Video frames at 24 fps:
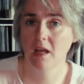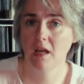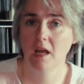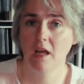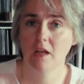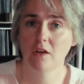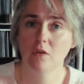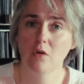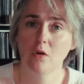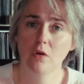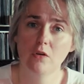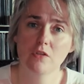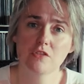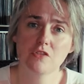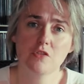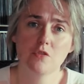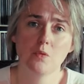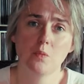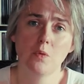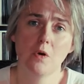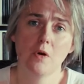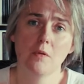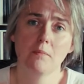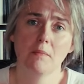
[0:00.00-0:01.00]
And also
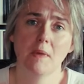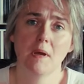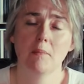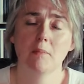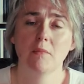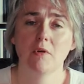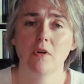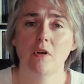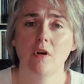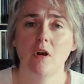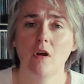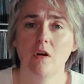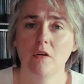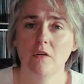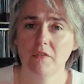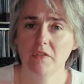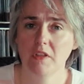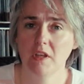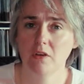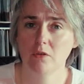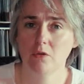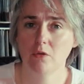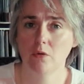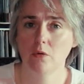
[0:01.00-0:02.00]
one member of
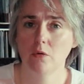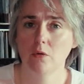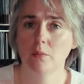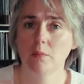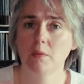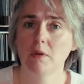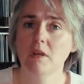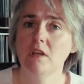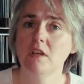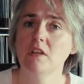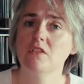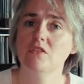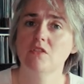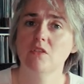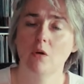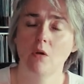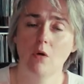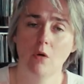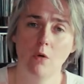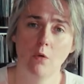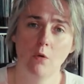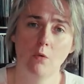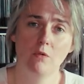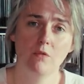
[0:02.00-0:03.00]
that group is
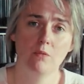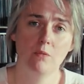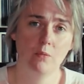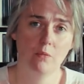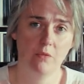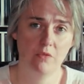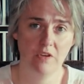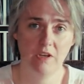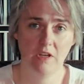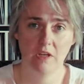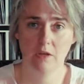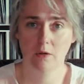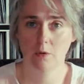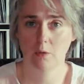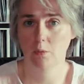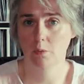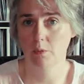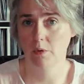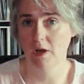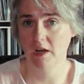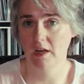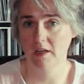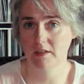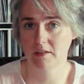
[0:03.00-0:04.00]
O.V.
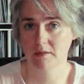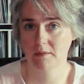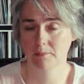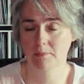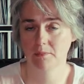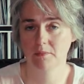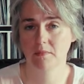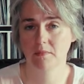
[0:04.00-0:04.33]
Wright.